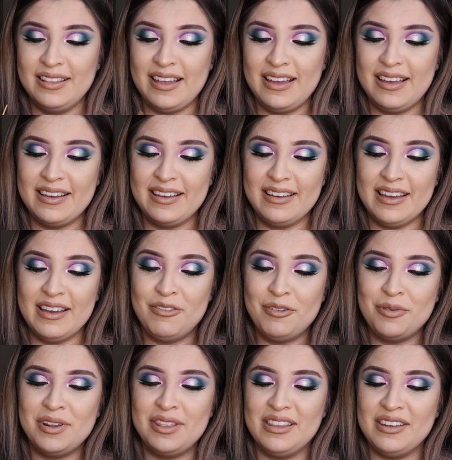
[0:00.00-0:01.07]
Like
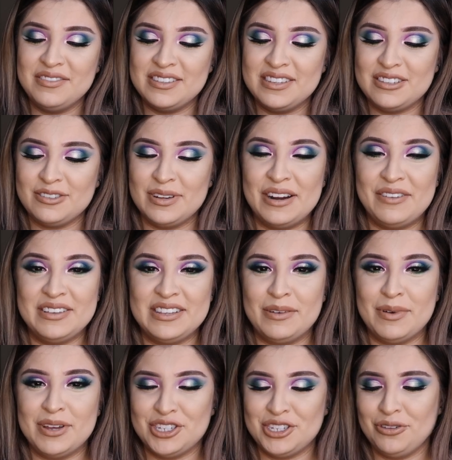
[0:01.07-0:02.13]
everyone loves this one every
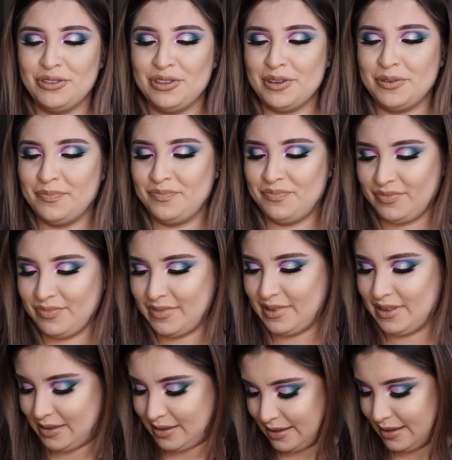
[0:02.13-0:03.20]
time I show them.
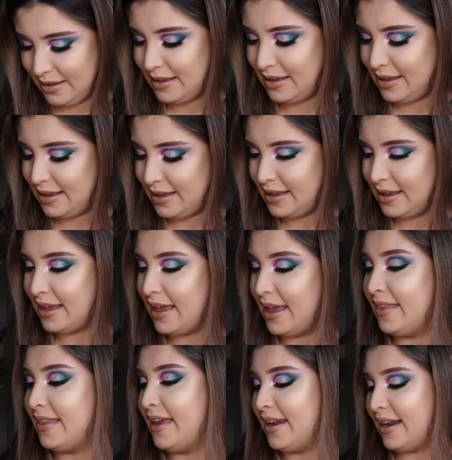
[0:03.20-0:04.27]

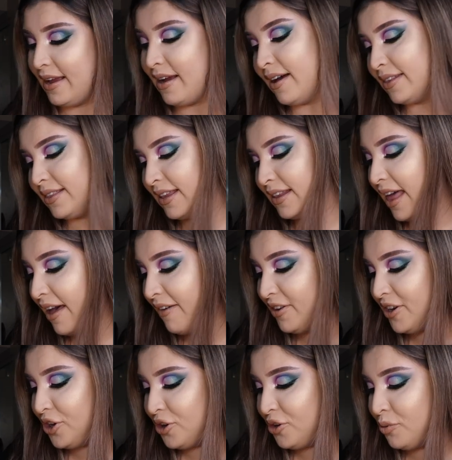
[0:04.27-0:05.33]
And then I got the
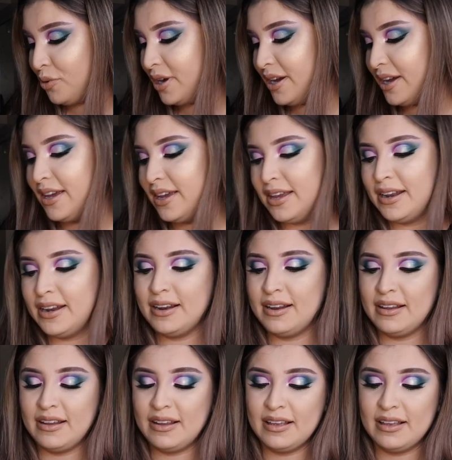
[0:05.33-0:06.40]
lavender one.
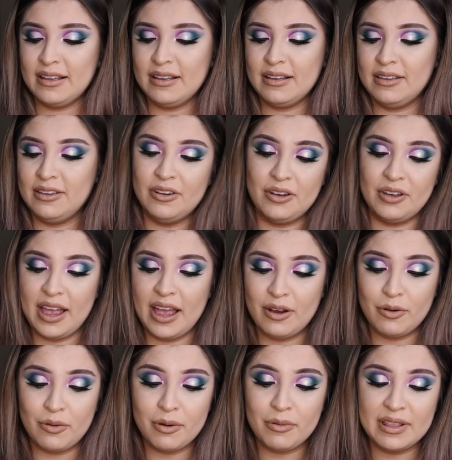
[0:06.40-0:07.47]
You know, can't
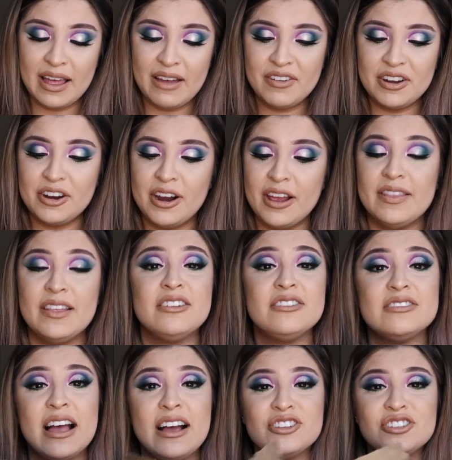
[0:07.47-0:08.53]
go wrong with lavender. And then
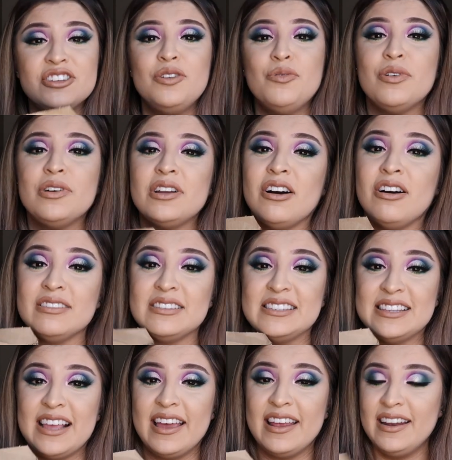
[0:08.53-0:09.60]
there's actually one called
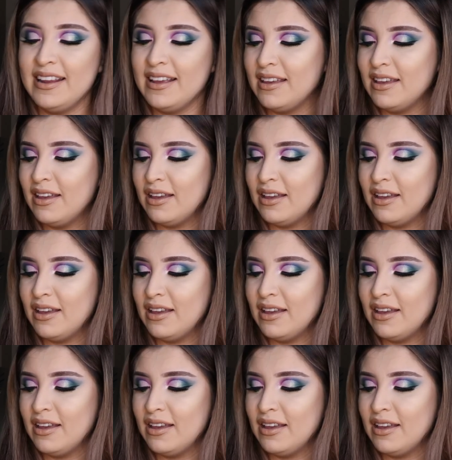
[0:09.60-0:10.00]
Zen.